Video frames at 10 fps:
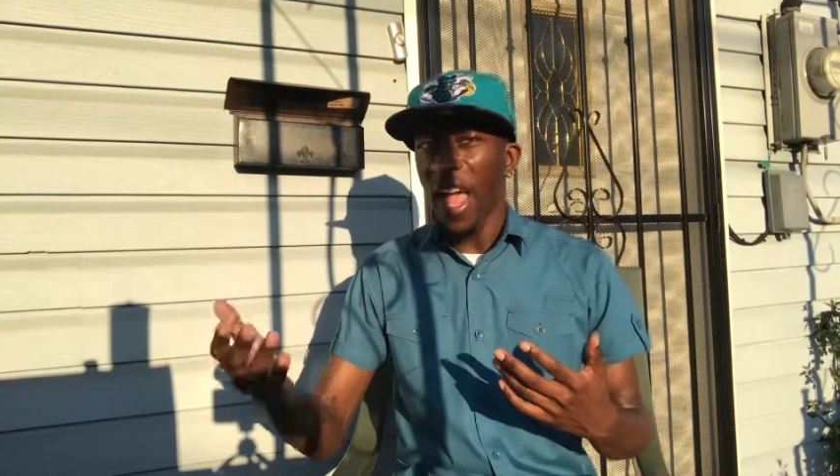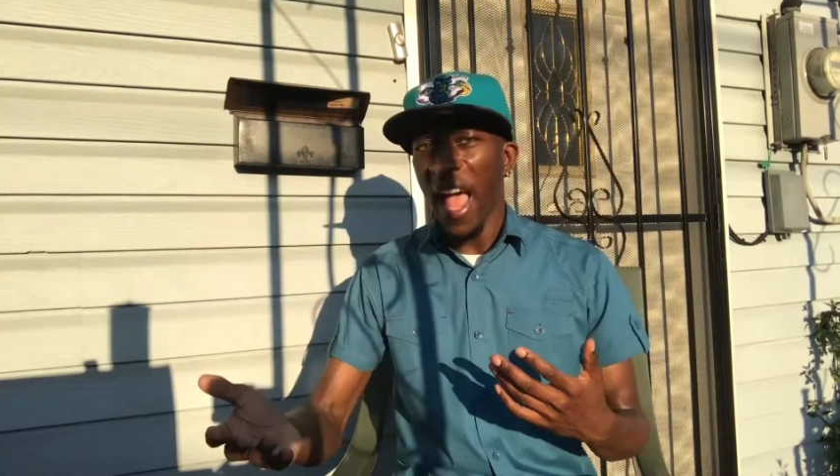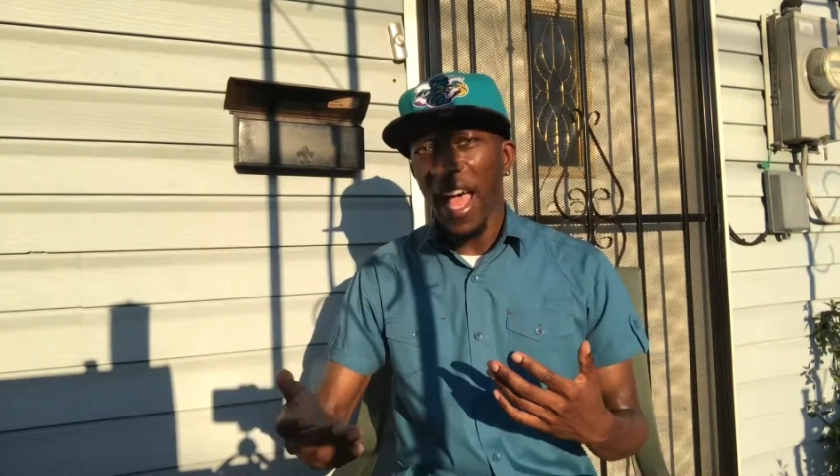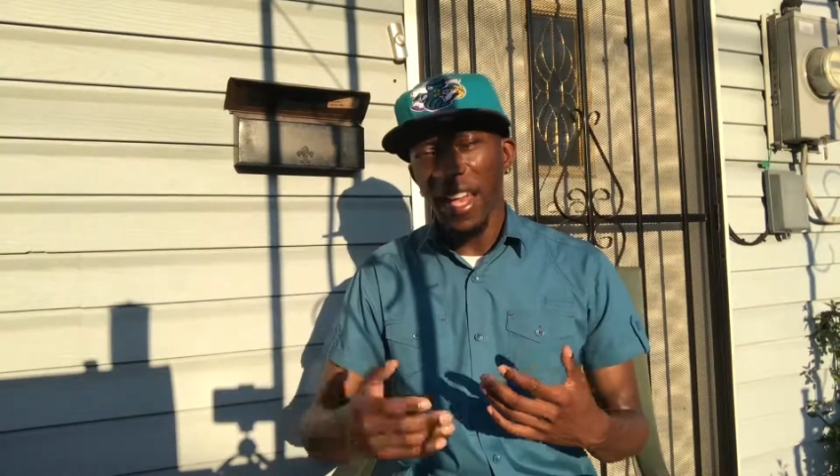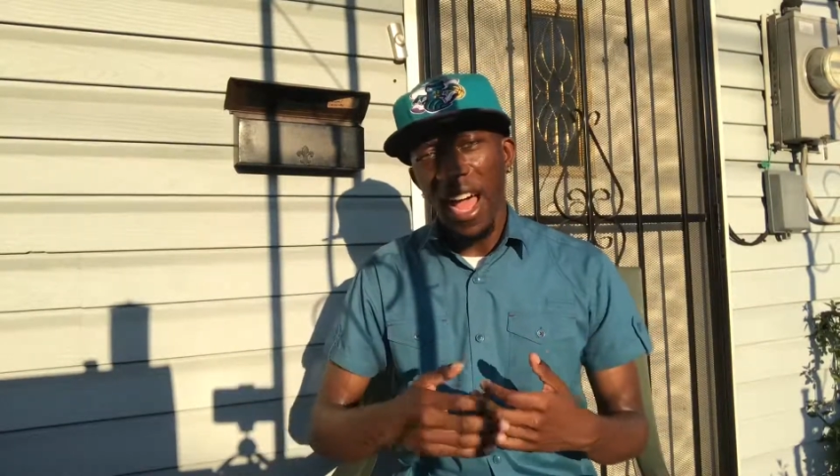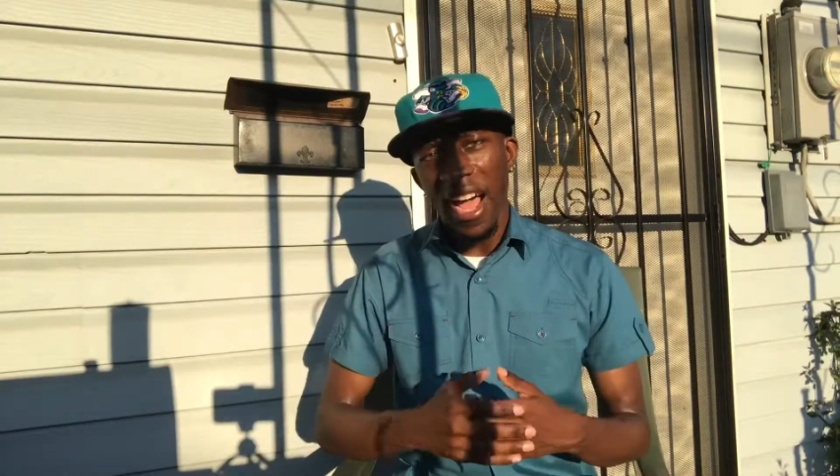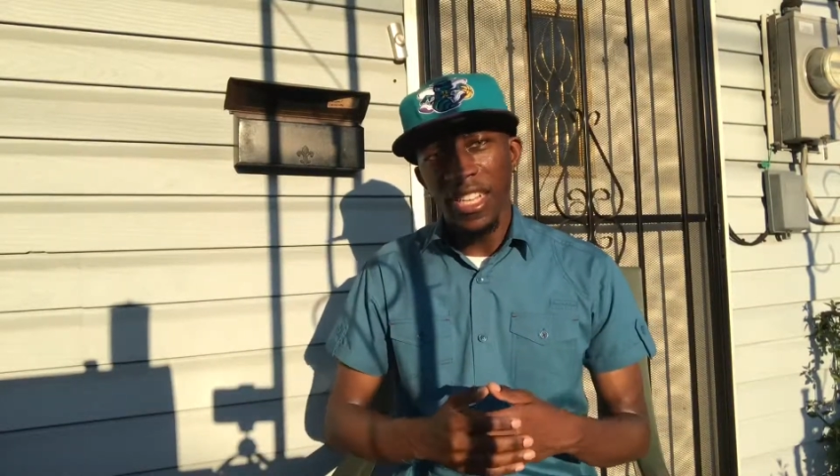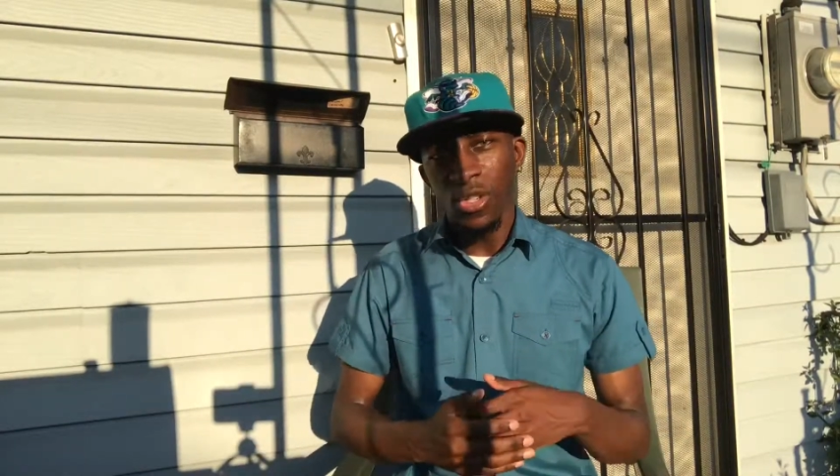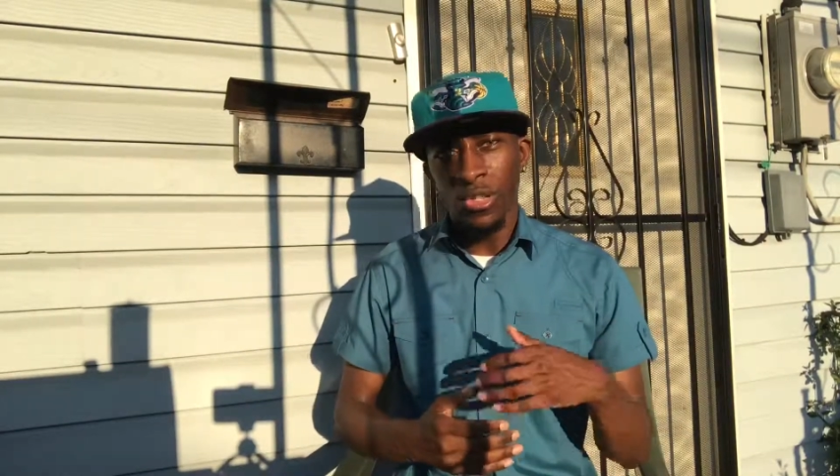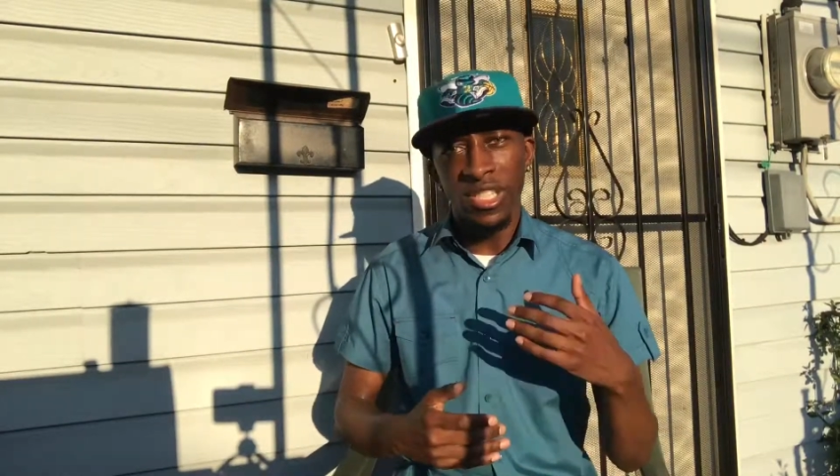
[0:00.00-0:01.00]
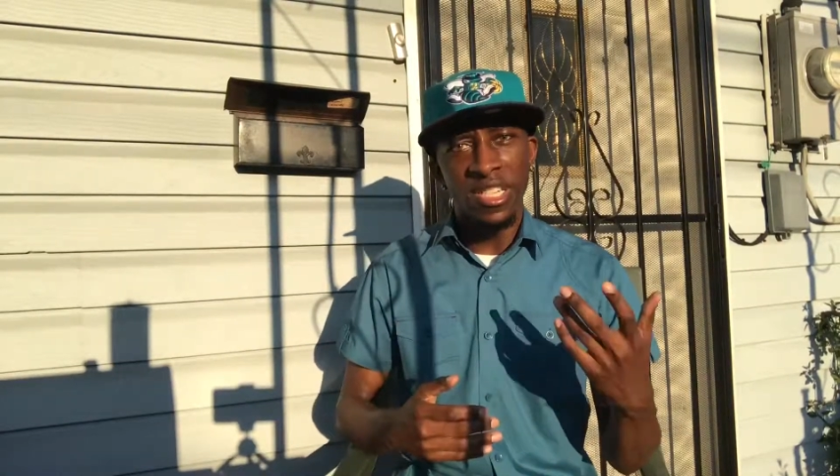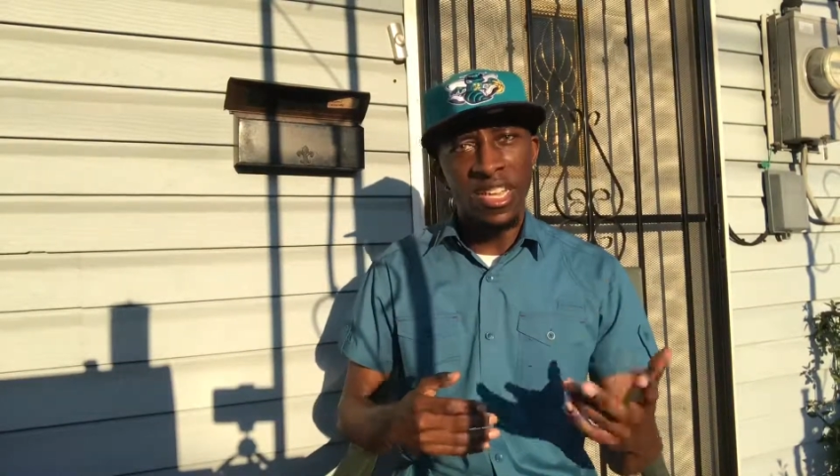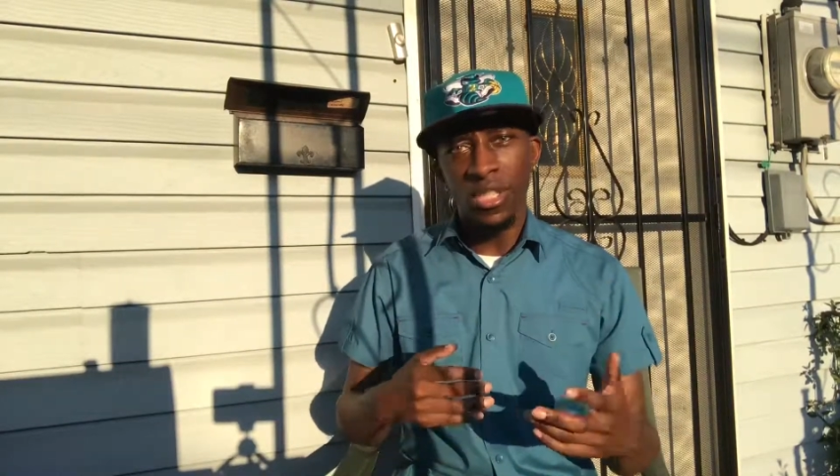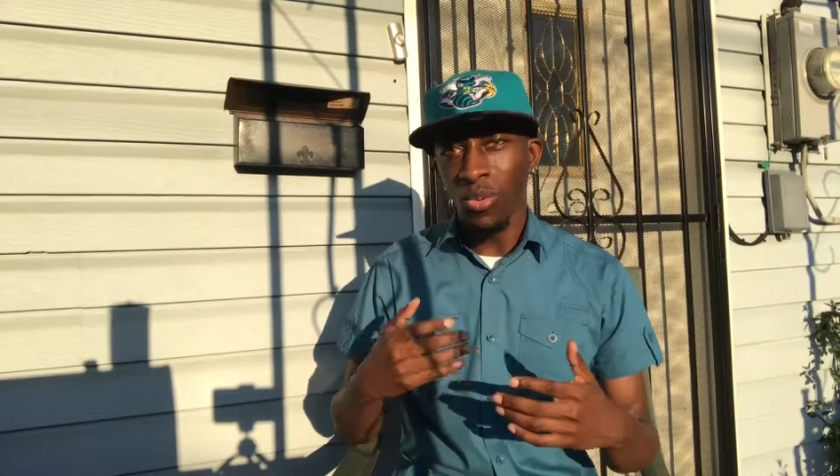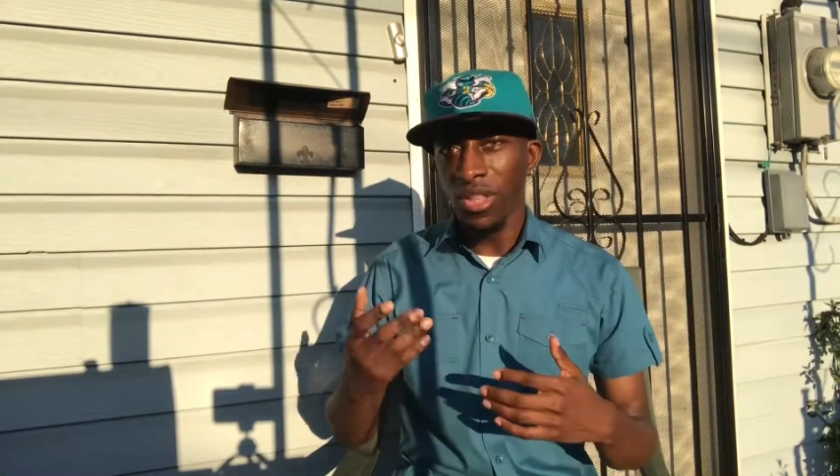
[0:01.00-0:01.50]
allies or
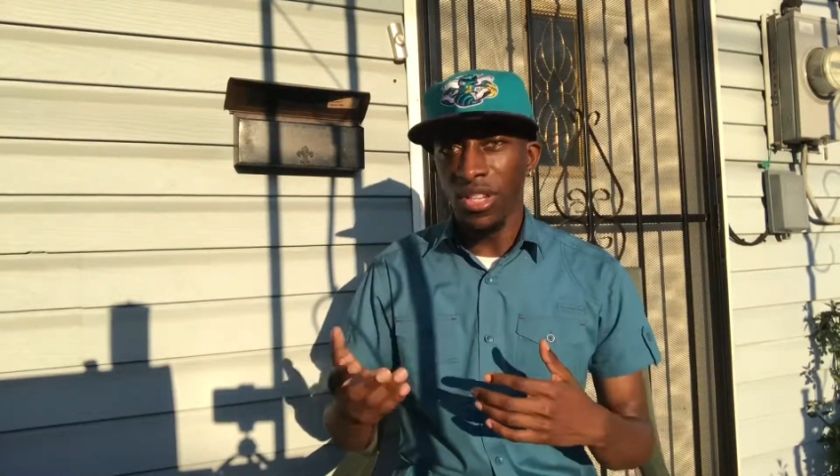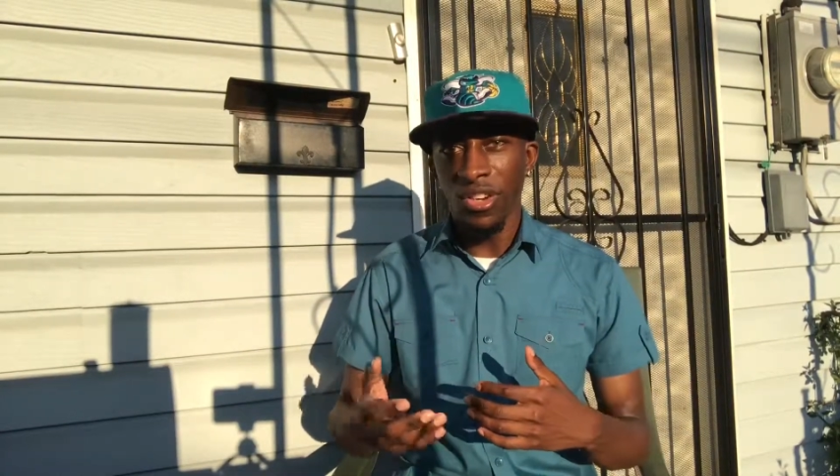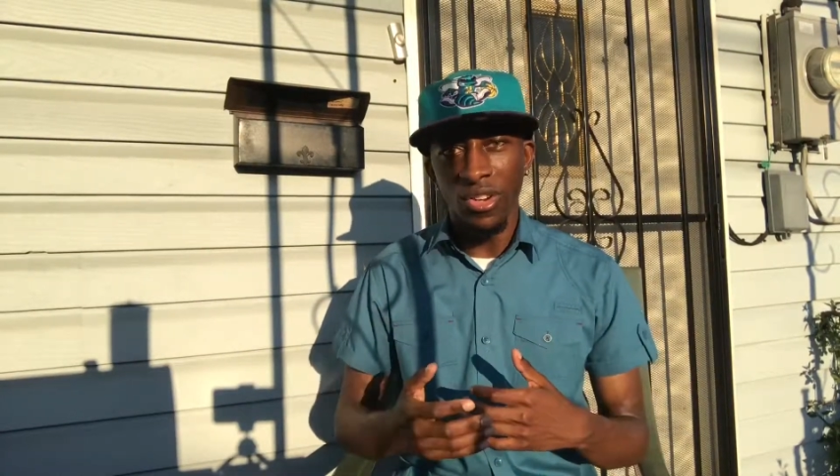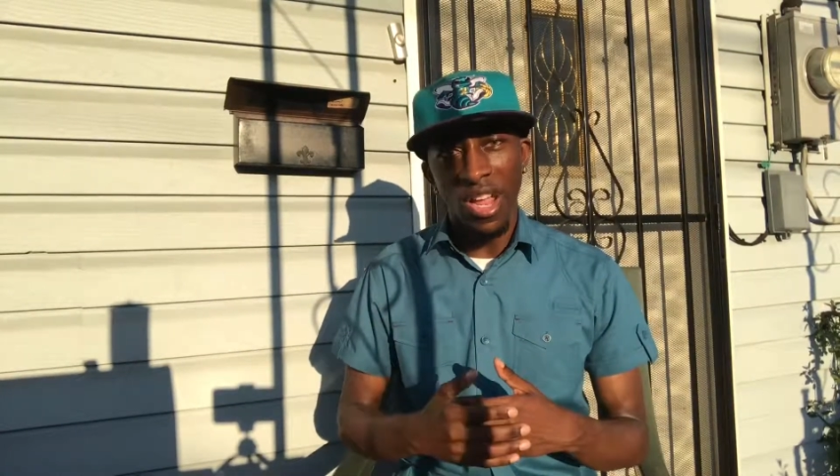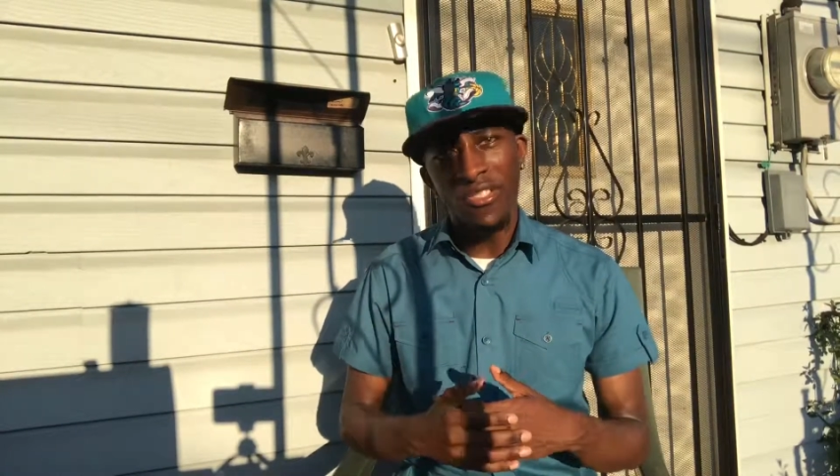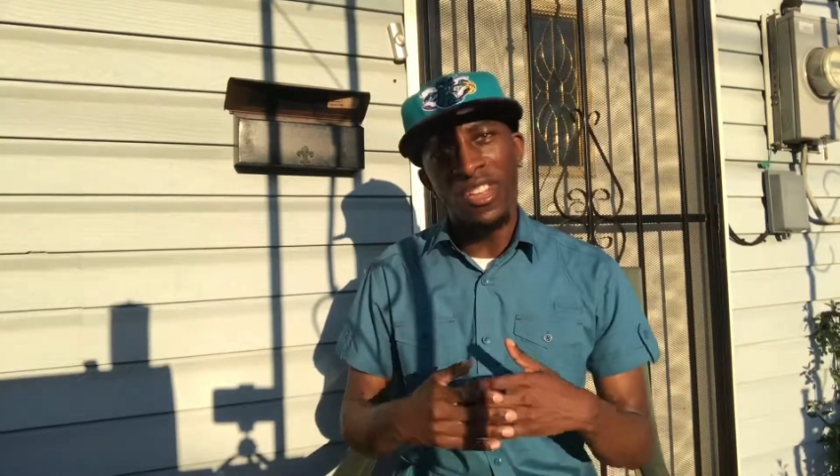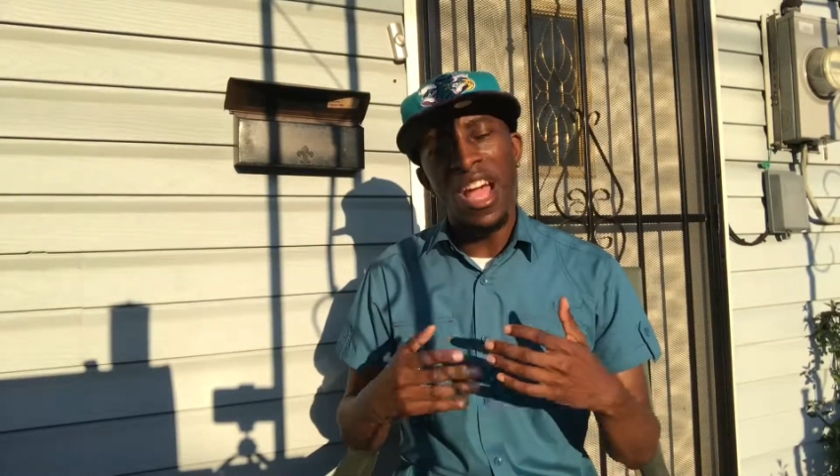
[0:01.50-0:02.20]
snakes within your life,